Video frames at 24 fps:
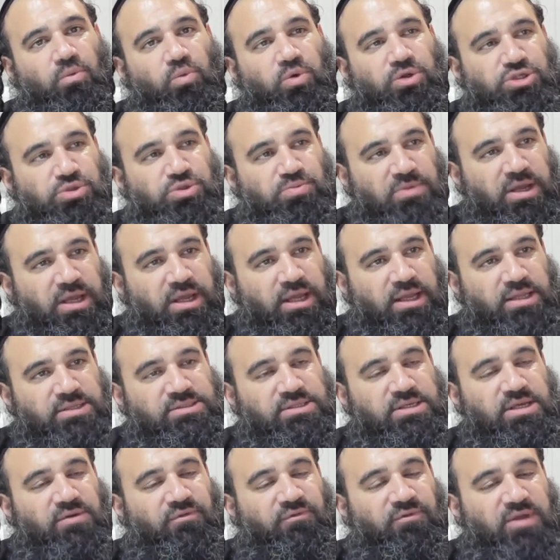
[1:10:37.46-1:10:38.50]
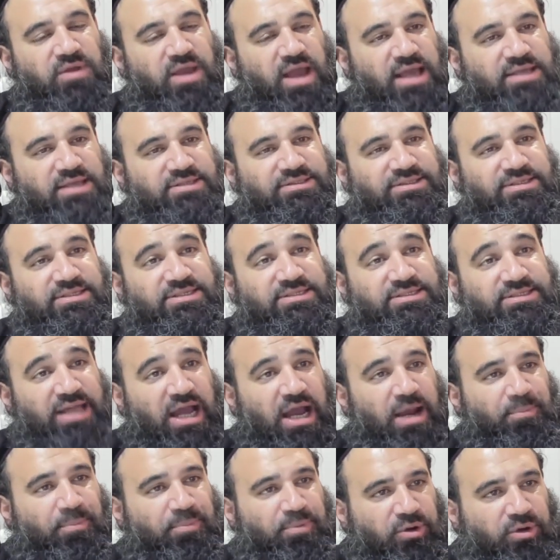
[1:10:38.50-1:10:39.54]
Which means if he has to
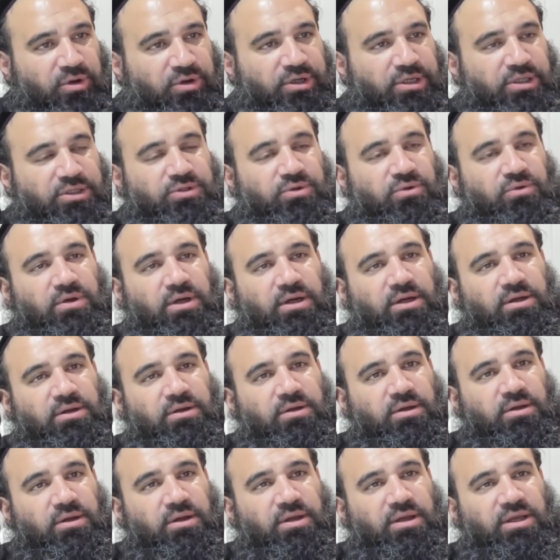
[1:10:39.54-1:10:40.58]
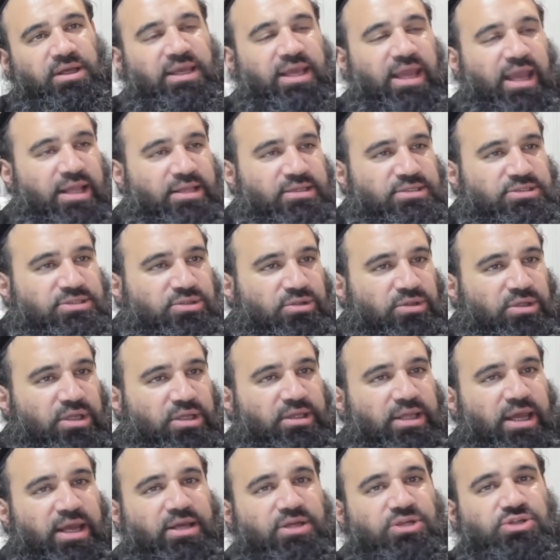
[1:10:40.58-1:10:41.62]
stop learning Torah, cancel a
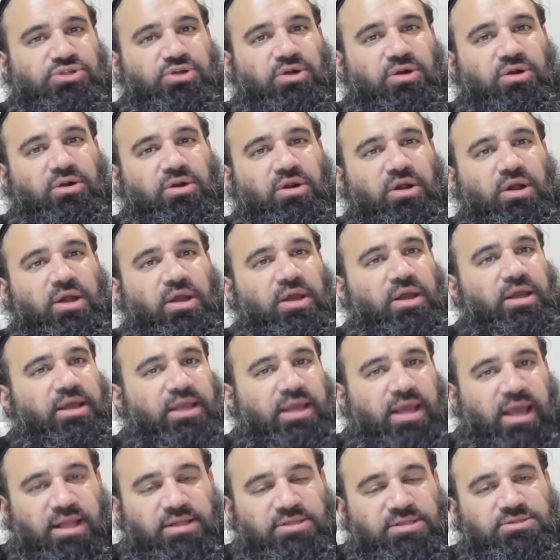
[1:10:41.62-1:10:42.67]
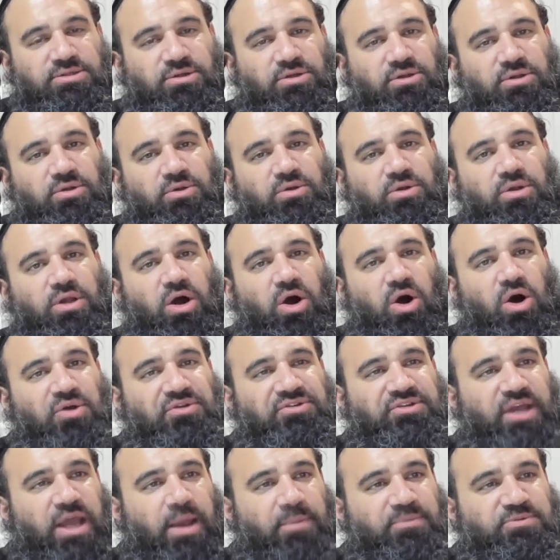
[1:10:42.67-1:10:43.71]
lecture, cancel
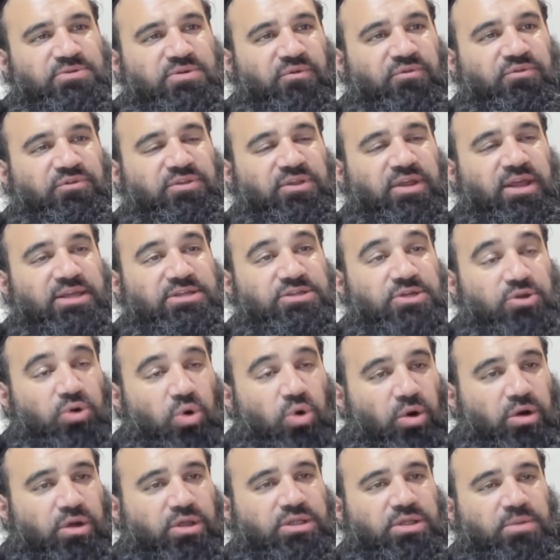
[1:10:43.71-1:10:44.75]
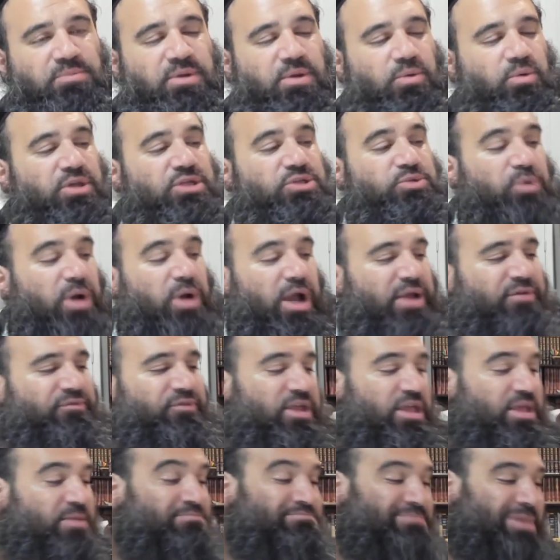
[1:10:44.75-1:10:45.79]
all types of things in order to be with his wife,
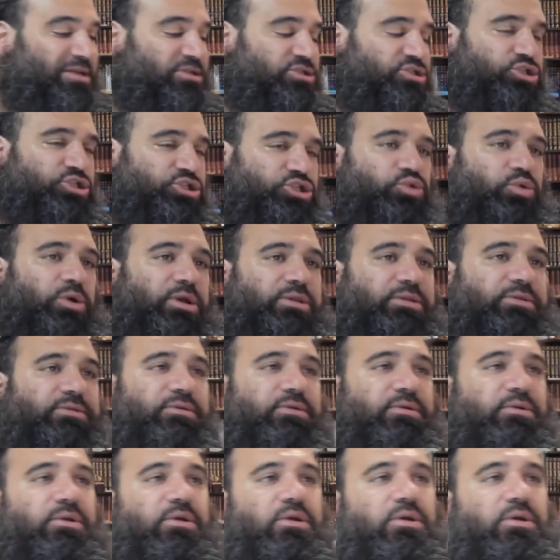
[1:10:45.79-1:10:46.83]
he must do it.